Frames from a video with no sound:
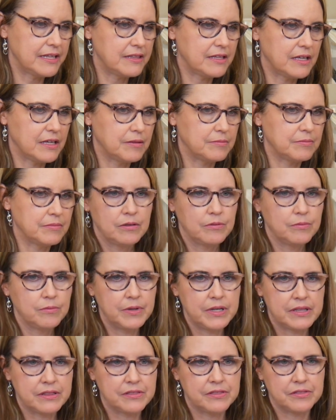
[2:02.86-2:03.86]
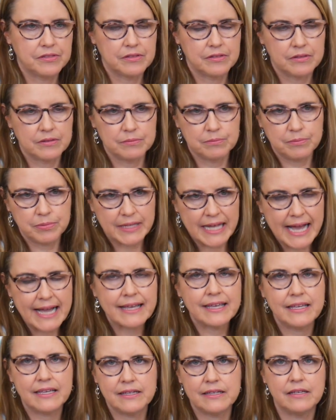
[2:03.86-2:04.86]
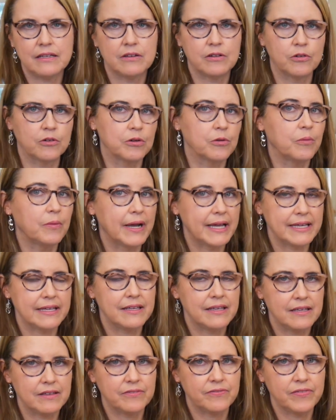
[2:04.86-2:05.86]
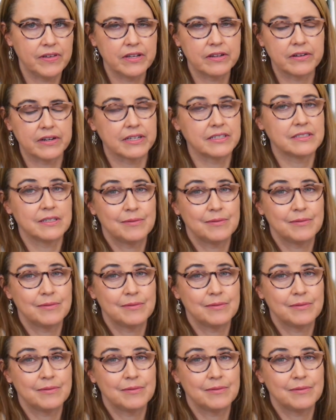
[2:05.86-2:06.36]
them with black key or white key fingering.